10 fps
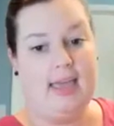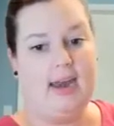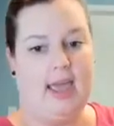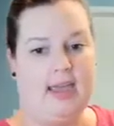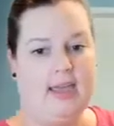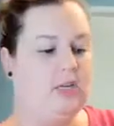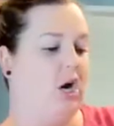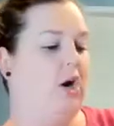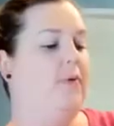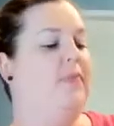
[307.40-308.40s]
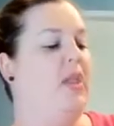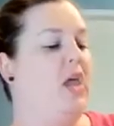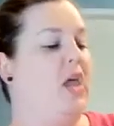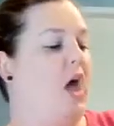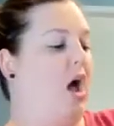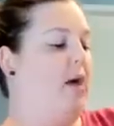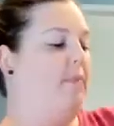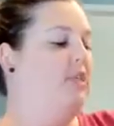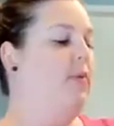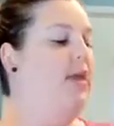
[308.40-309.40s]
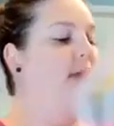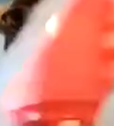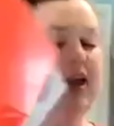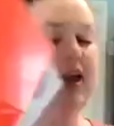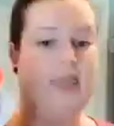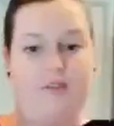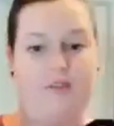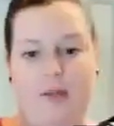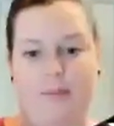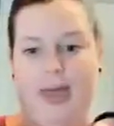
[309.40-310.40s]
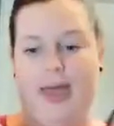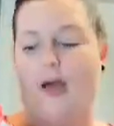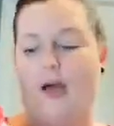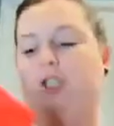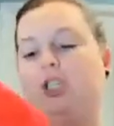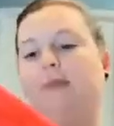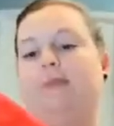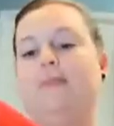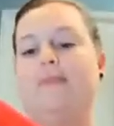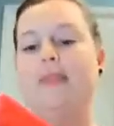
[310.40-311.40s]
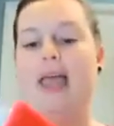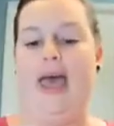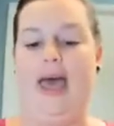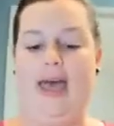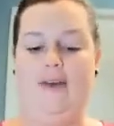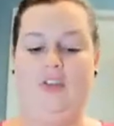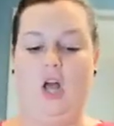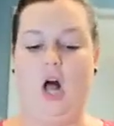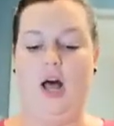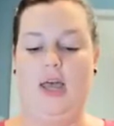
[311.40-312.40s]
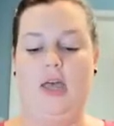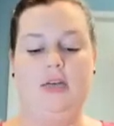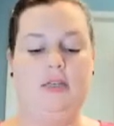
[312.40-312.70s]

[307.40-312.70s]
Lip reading: can hand her. So here in the front pouch, I have got,